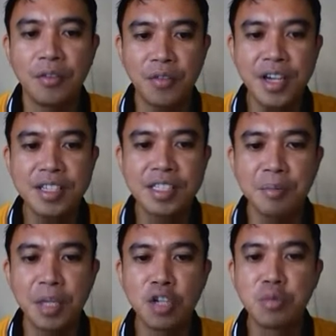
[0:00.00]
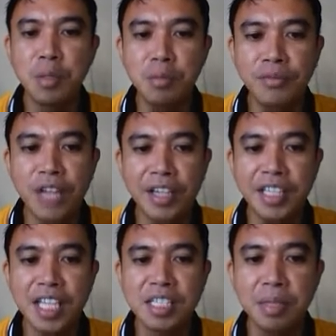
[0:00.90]
First, because we moved our
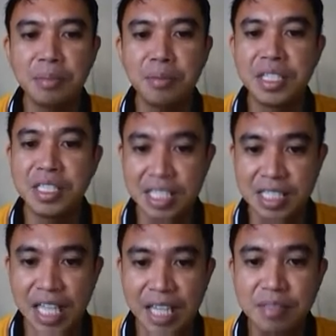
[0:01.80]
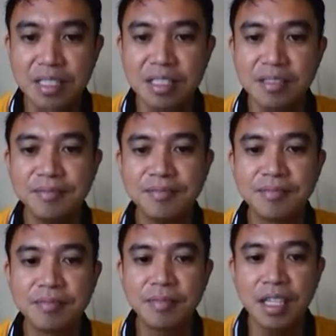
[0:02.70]
decimal point 6 times.
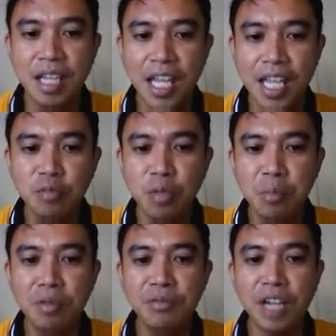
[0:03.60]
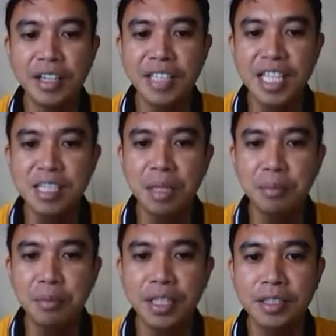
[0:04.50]
And we moved our decimal
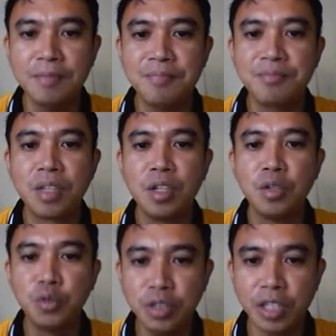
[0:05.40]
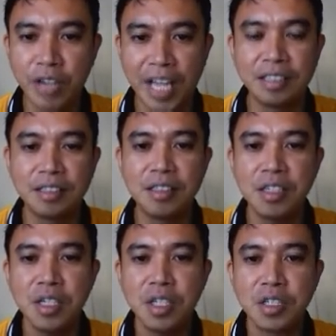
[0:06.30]
point to the right.
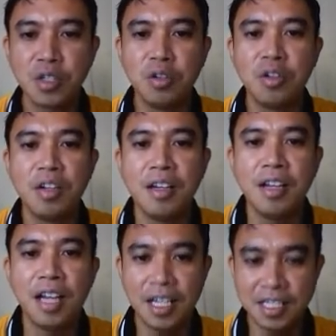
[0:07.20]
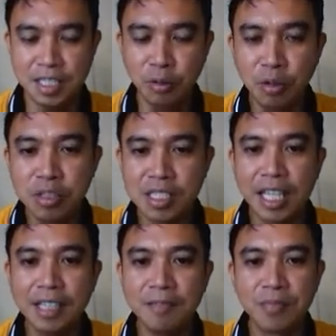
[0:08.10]
So, as the rule
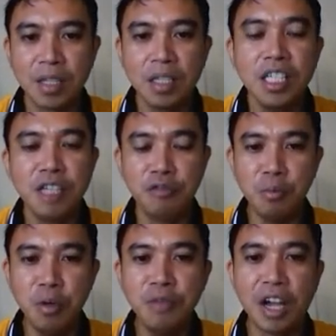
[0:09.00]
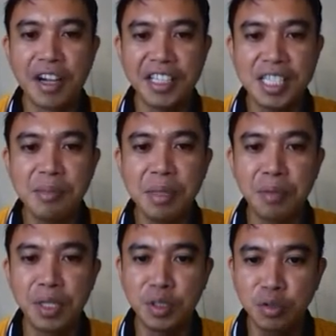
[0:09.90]
said, if we moved our decimal
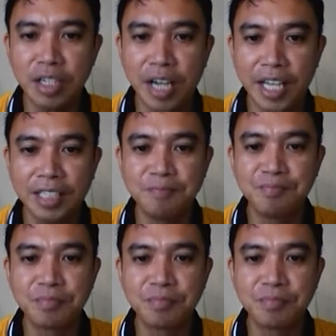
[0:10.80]
point to the right,